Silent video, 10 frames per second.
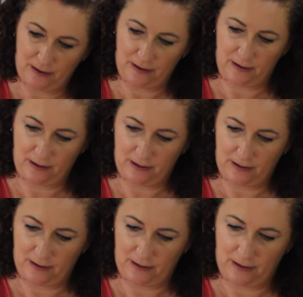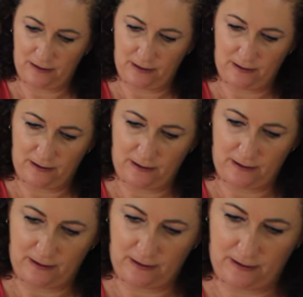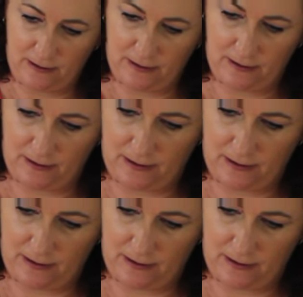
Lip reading: [no speech]